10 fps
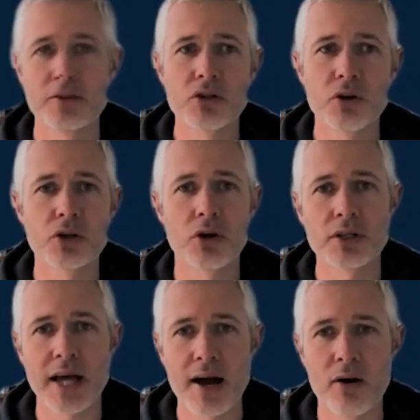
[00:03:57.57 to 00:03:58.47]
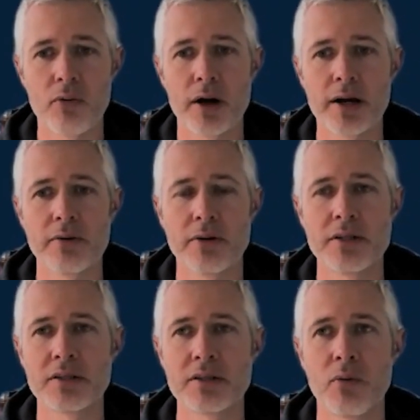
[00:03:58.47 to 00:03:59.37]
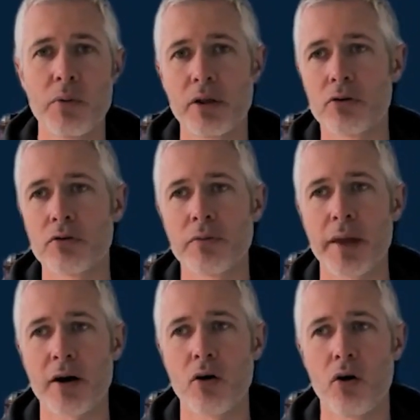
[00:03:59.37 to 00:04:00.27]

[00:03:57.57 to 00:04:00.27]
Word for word: So it turns out, right, is what we learned from that